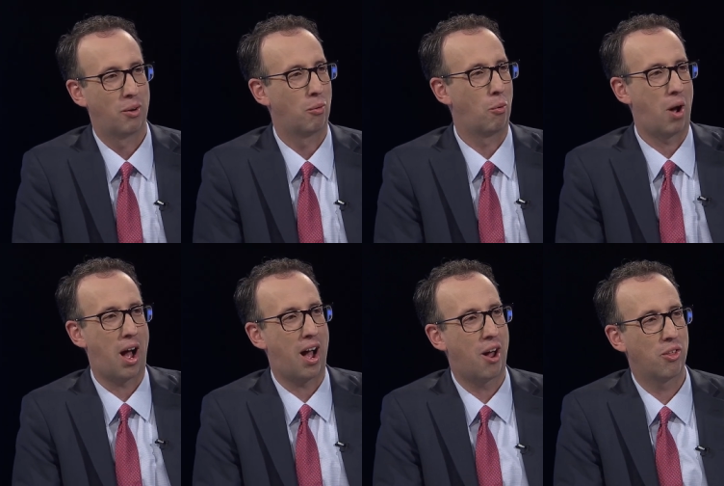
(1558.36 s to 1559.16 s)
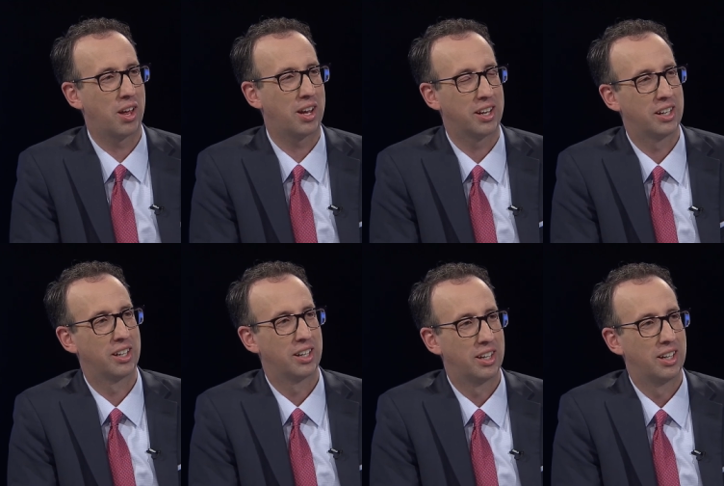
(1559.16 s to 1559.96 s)
It's, it's, easy, it's, the
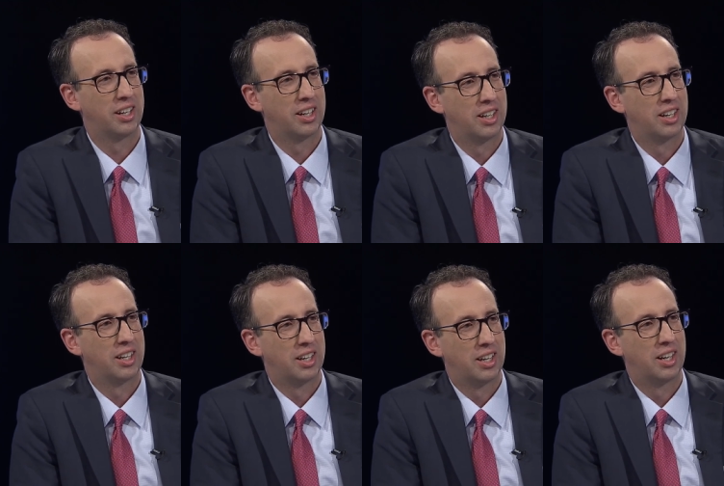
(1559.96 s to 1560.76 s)
easiest question you've given me